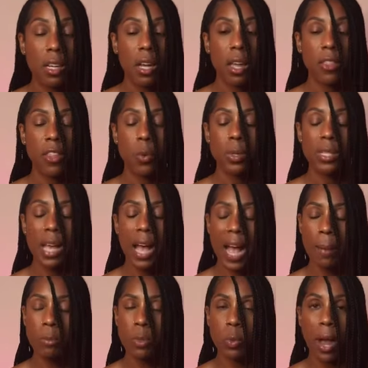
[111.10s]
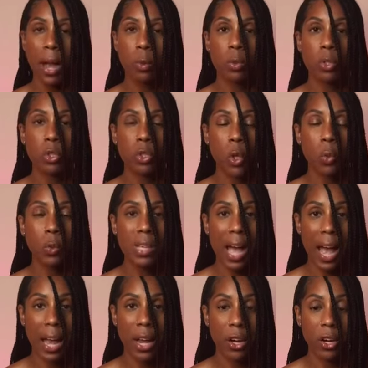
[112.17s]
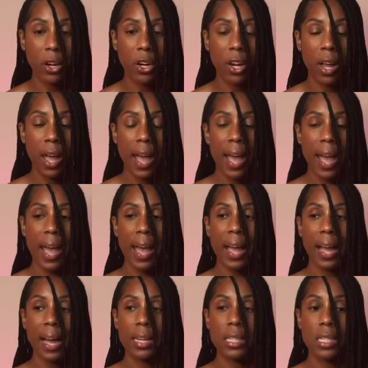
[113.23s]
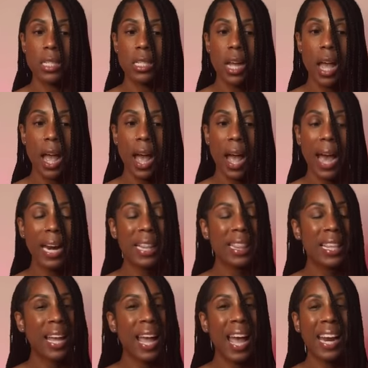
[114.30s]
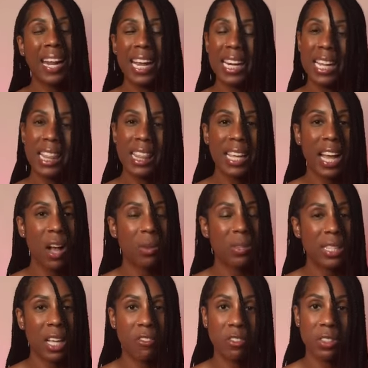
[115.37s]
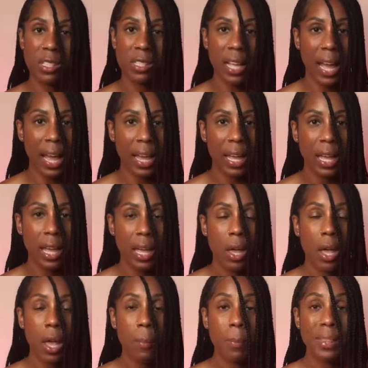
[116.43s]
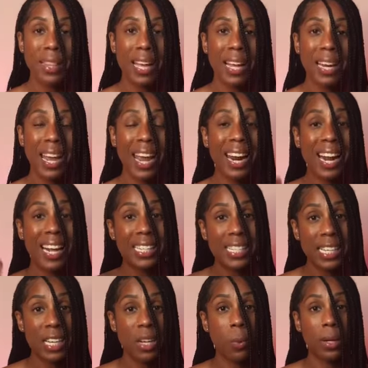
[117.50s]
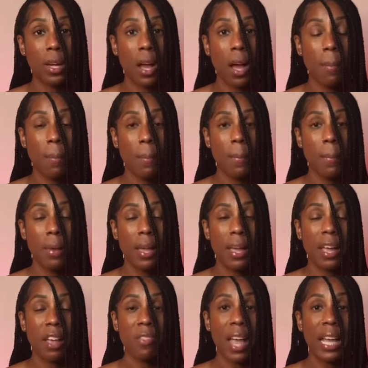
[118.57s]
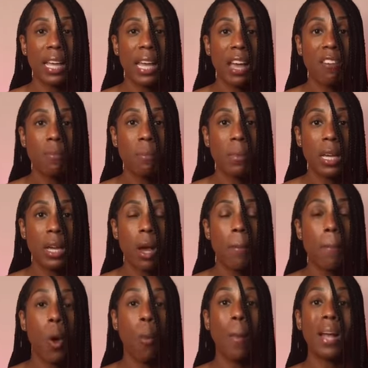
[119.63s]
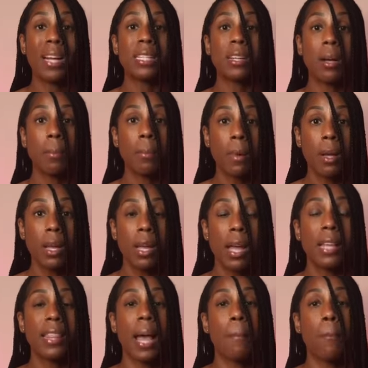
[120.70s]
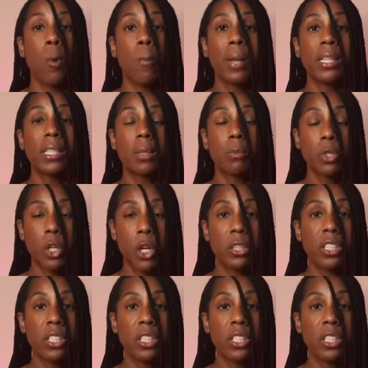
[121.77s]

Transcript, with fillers: There were times where I was so tired and I didn't think I had anything else left to say. But then an idea would come, and that gave me momentum and that momentum turned